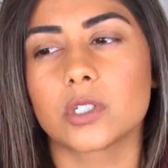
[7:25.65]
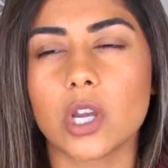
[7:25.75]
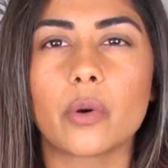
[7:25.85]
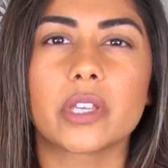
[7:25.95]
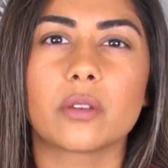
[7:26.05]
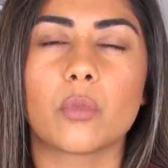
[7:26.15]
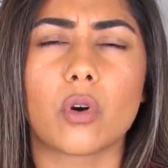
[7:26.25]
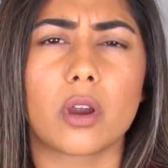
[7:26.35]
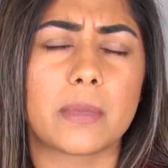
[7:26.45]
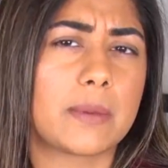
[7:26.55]
Going the
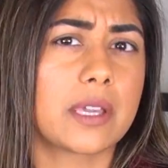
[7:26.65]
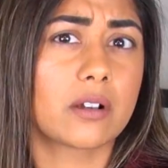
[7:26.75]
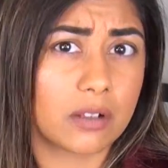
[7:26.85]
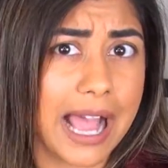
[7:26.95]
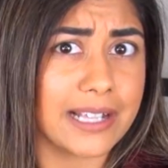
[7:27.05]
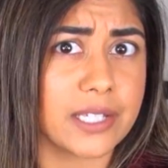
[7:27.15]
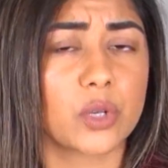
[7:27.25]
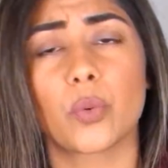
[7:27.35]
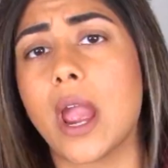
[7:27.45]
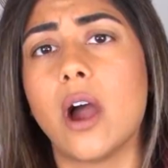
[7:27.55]
more maybe
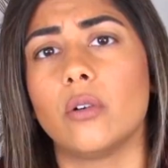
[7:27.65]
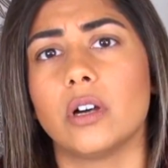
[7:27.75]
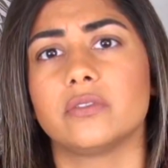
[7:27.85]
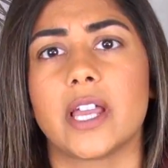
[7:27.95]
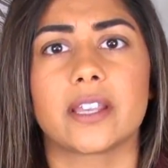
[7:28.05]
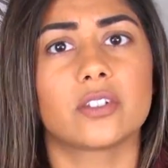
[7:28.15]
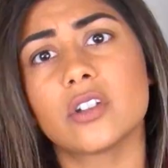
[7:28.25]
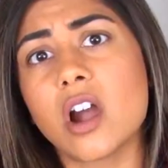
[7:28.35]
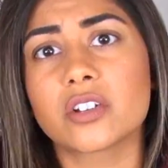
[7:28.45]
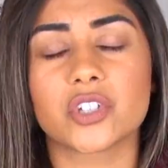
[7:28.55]
classic route of like
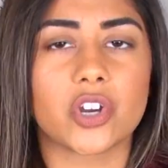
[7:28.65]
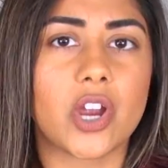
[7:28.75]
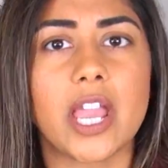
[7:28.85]
doctor,